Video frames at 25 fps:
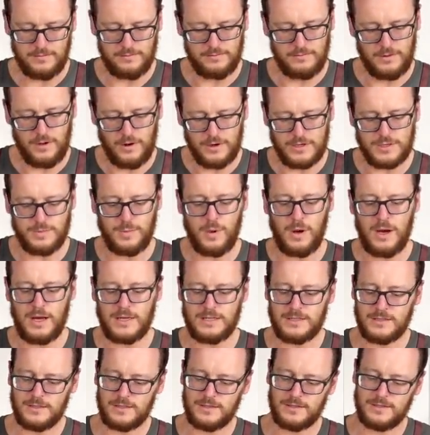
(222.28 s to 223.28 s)
A lot of
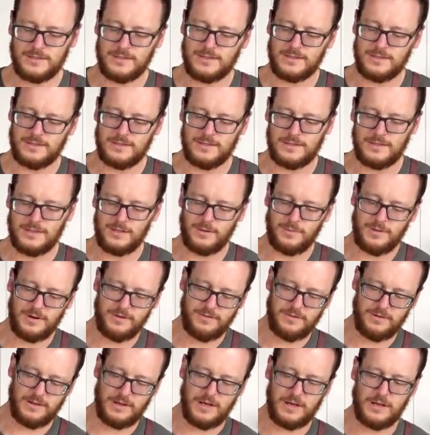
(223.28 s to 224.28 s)
spice, a little bit
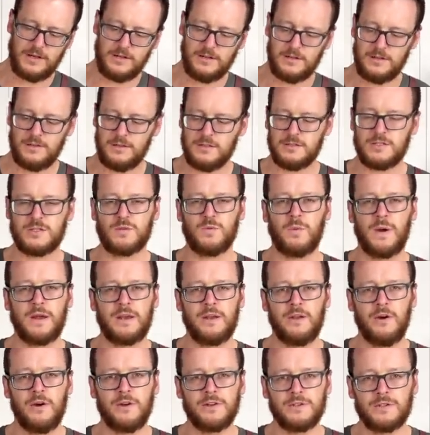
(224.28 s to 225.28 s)
of a sweet
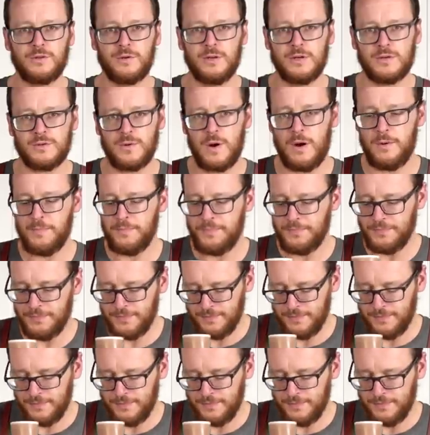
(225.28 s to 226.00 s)
note to it as well.